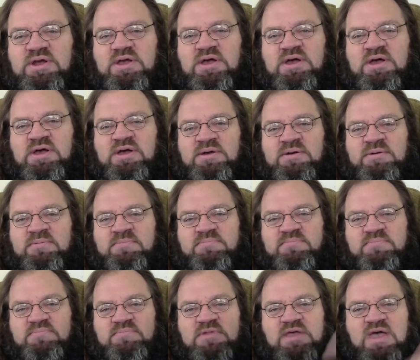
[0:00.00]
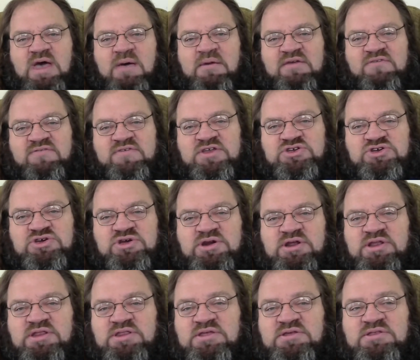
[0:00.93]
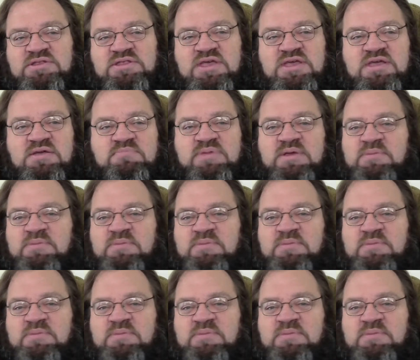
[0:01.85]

um, comic featured in the thing,